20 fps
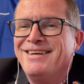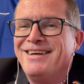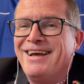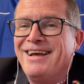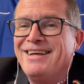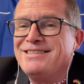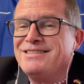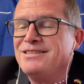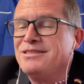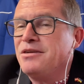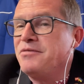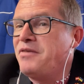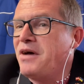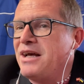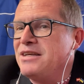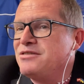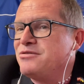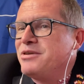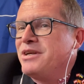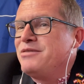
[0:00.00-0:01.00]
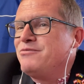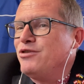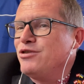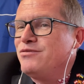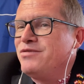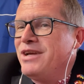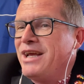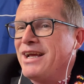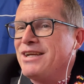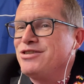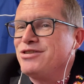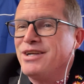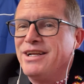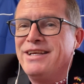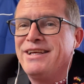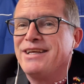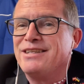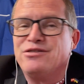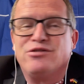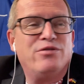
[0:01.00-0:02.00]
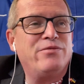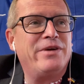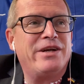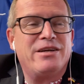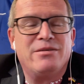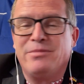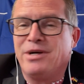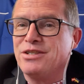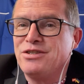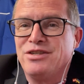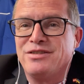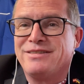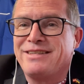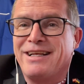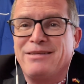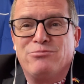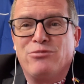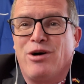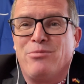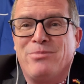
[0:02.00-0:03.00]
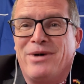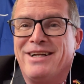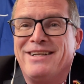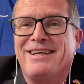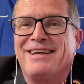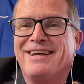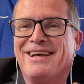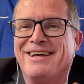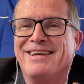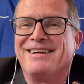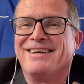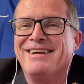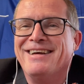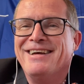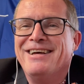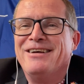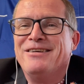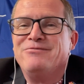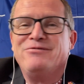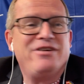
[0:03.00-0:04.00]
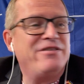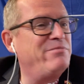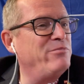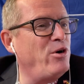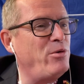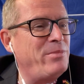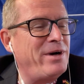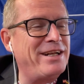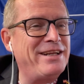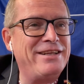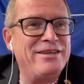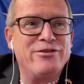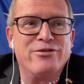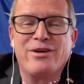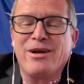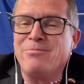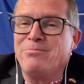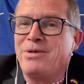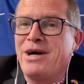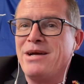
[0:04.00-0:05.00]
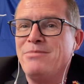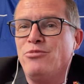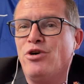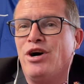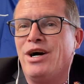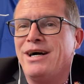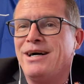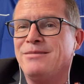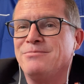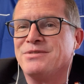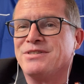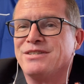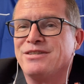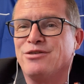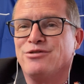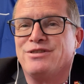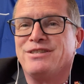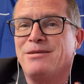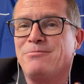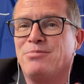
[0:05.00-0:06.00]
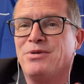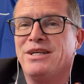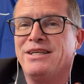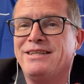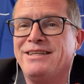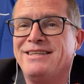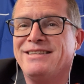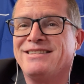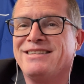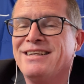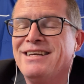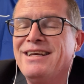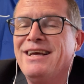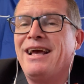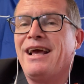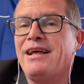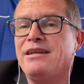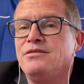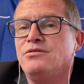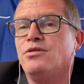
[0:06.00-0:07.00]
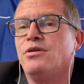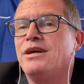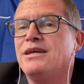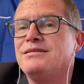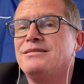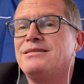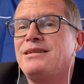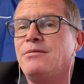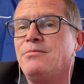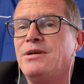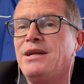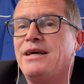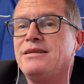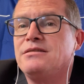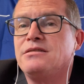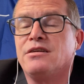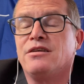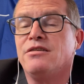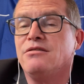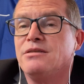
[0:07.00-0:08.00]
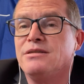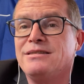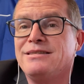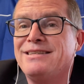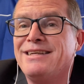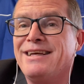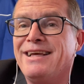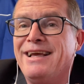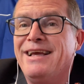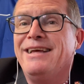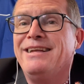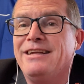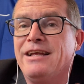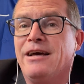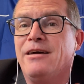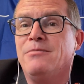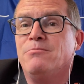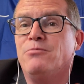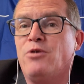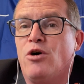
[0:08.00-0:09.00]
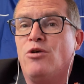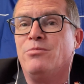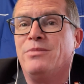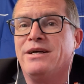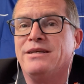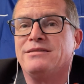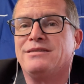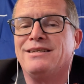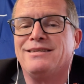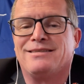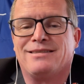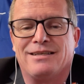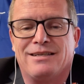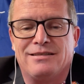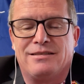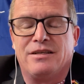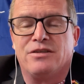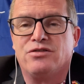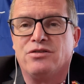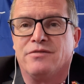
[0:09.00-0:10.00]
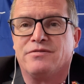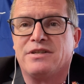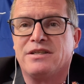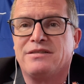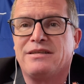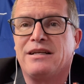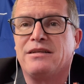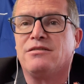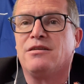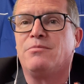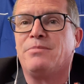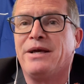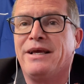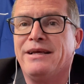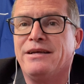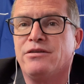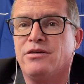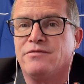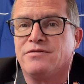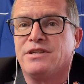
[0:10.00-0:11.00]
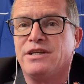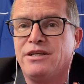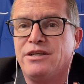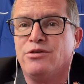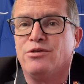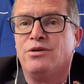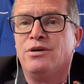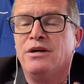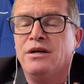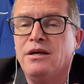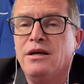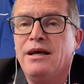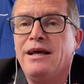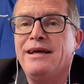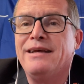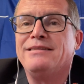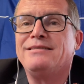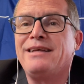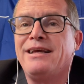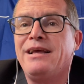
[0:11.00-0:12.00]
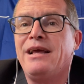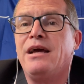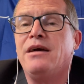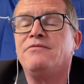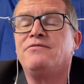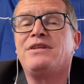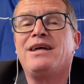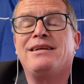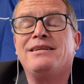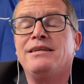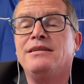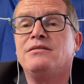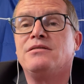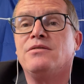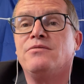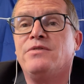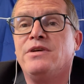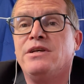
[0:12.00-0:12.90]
And in the fast track, what we actually can do very much is send more money. With more money, you can buy more arms. So simple it is. And you can stabilize the currency in a moment. It's a decision of the central bank of the EU, and they have done it.